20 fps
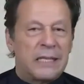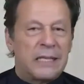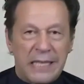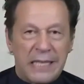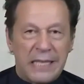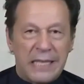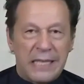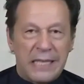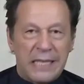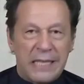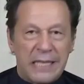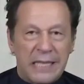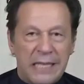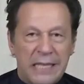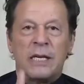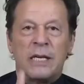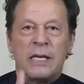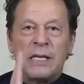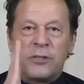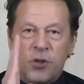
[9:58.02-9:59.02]
That's what.
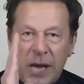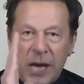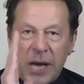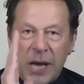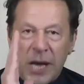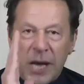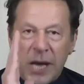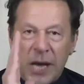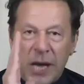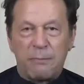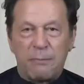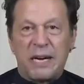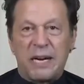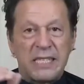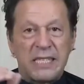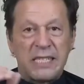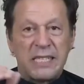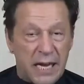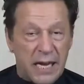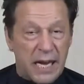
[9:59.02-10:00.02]
So hence
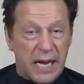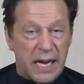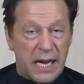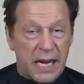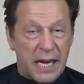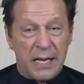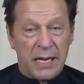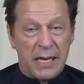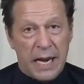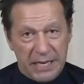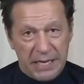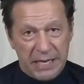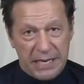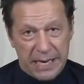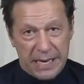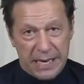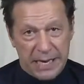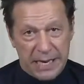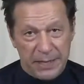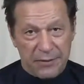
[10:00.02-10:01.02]
I've been
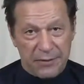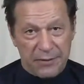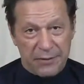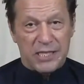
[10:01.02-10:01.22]
campaigning for